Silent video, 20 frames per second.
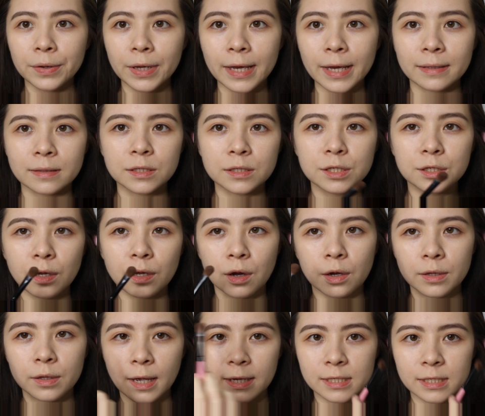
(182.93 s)
Okay,
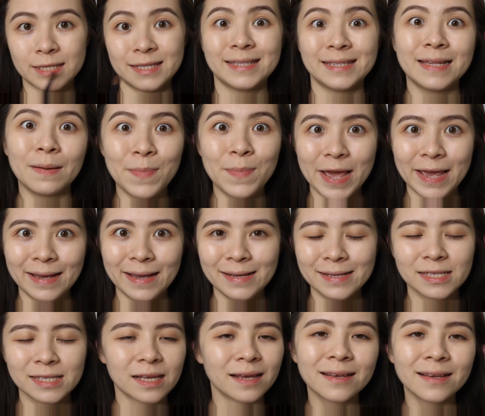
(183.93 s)
so that's the base.